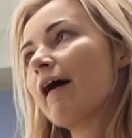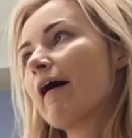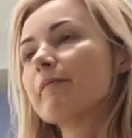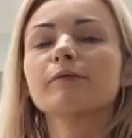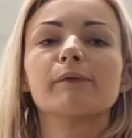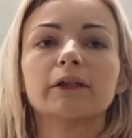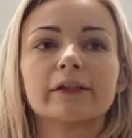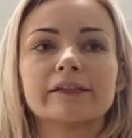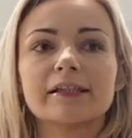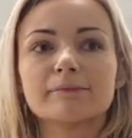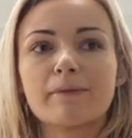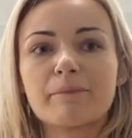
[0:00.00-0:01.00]
um, especially
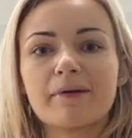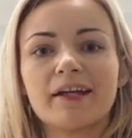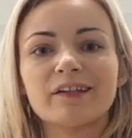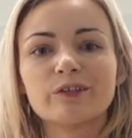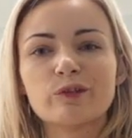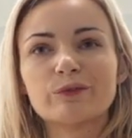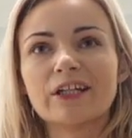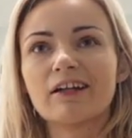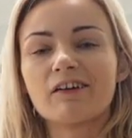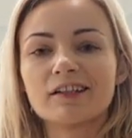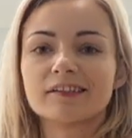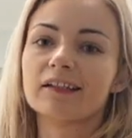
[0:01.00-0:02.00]
since my main YouTube
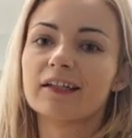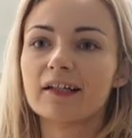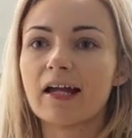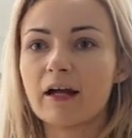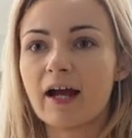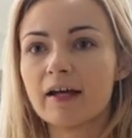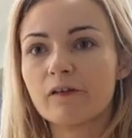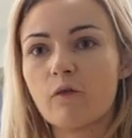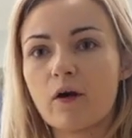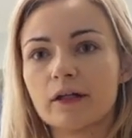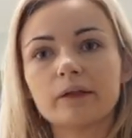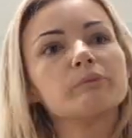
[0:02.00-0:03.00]
channel got deleted, I kind of
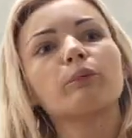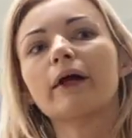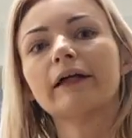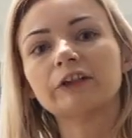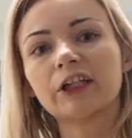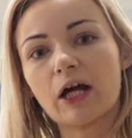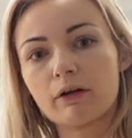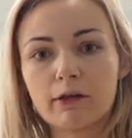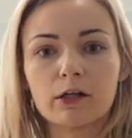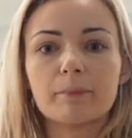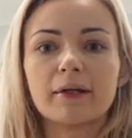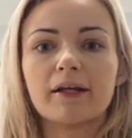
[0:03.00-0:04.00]
want to branch out a
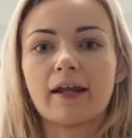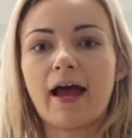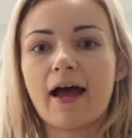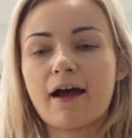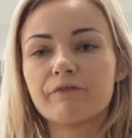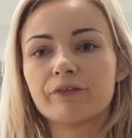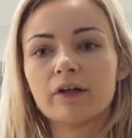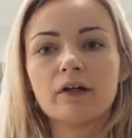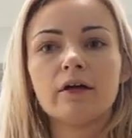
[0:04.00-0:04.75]
little bit and have